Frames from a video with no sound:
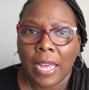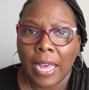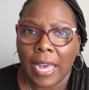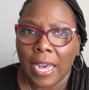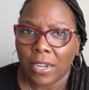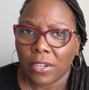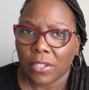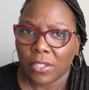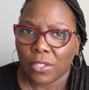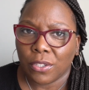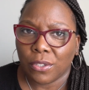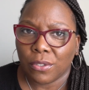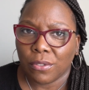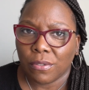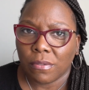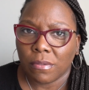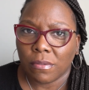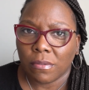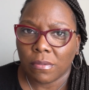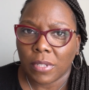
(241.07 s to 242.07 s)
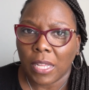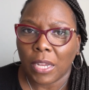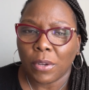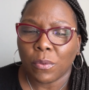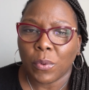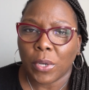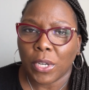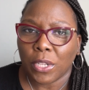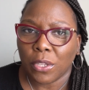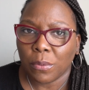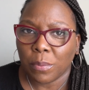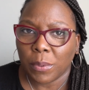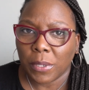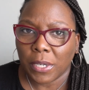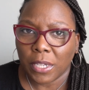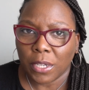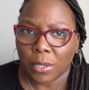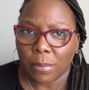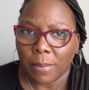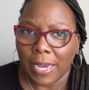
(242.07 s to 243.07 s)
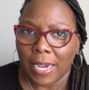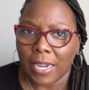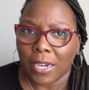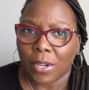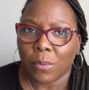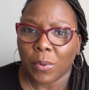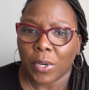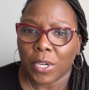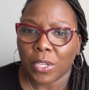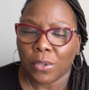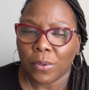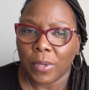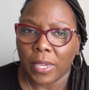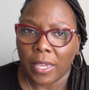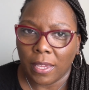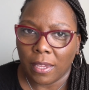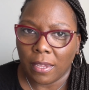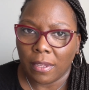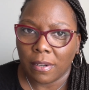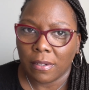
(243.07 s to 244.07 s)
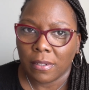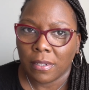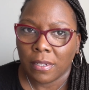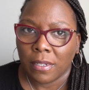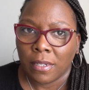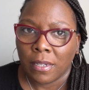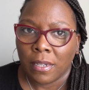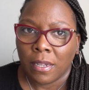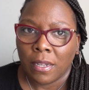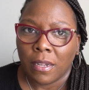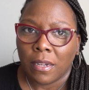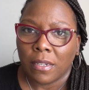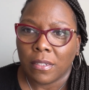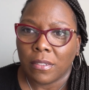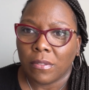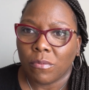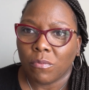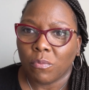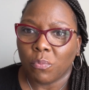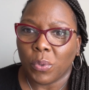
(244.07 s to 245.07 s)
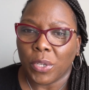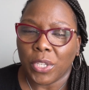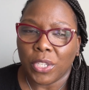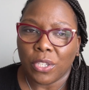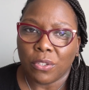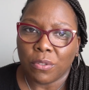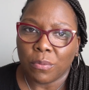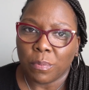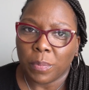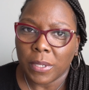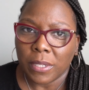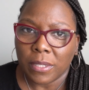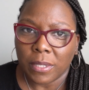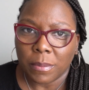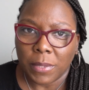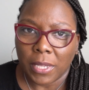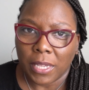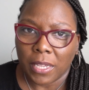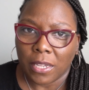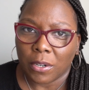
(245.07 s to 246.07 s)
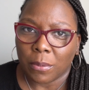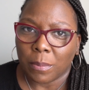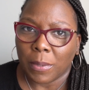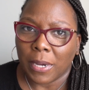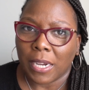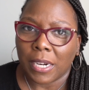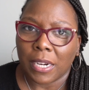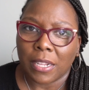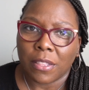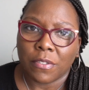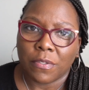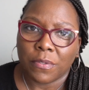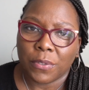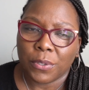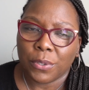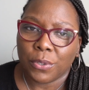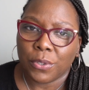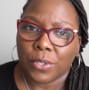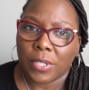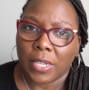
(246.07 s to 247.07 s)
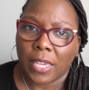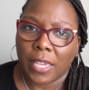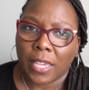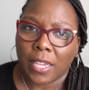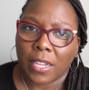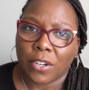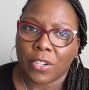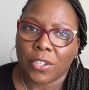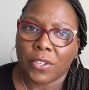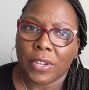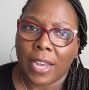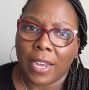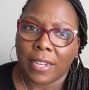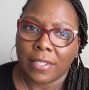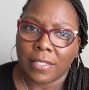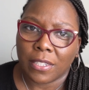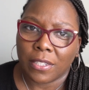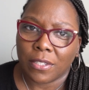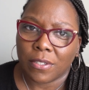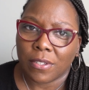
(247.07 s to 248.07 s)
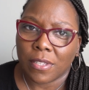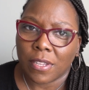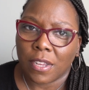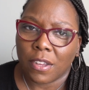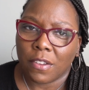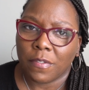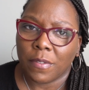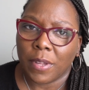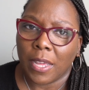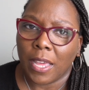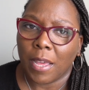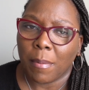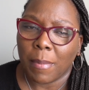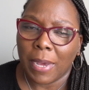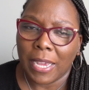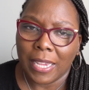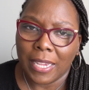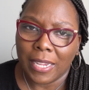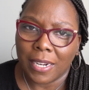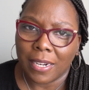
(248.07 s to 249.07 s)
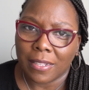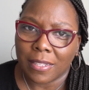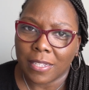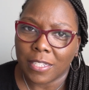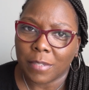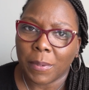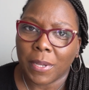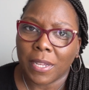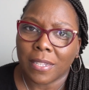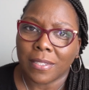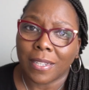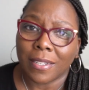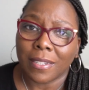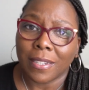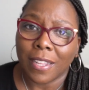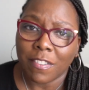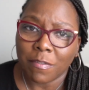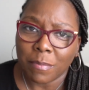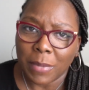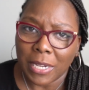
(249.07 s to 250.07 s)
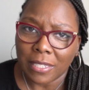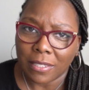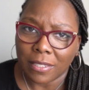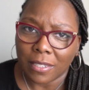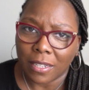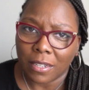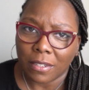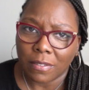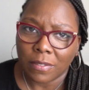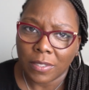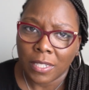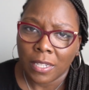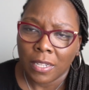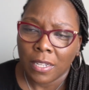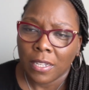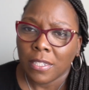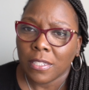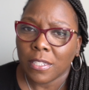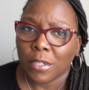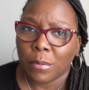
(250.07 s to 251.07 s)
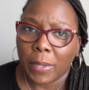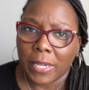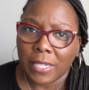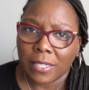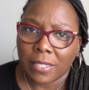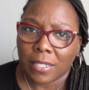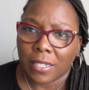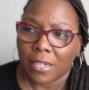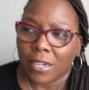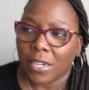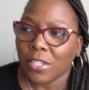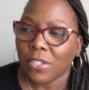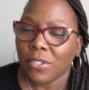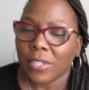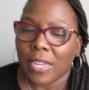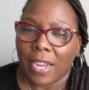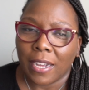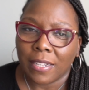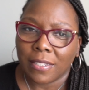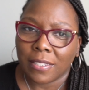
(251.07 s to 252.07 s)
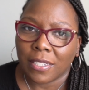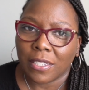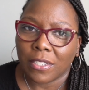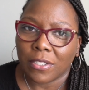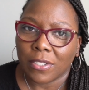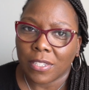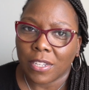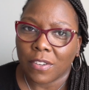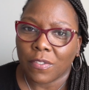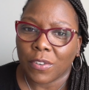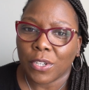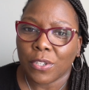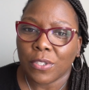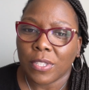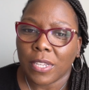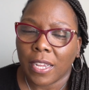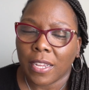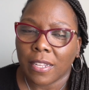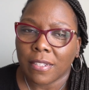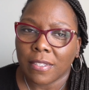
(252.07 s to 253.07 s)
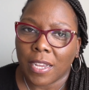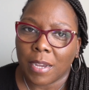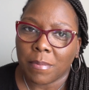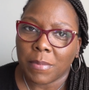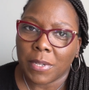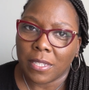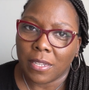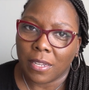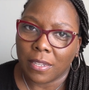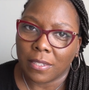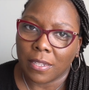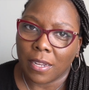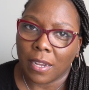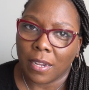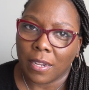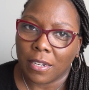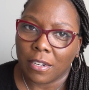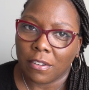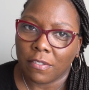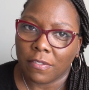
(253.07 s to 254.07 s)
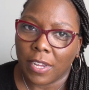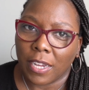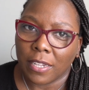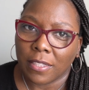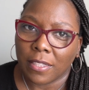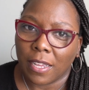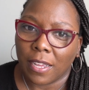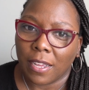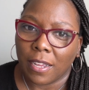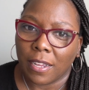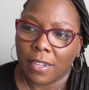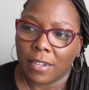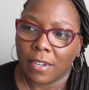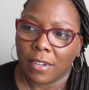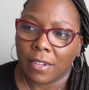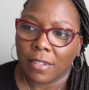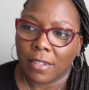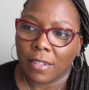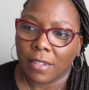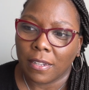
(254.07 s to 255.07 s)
what do you put in your body? What do you eat? When you put something in your body, the food you take in, are you asking yourself, am I eating this because I love myself? So basically, are you taking time to take stock in the fact that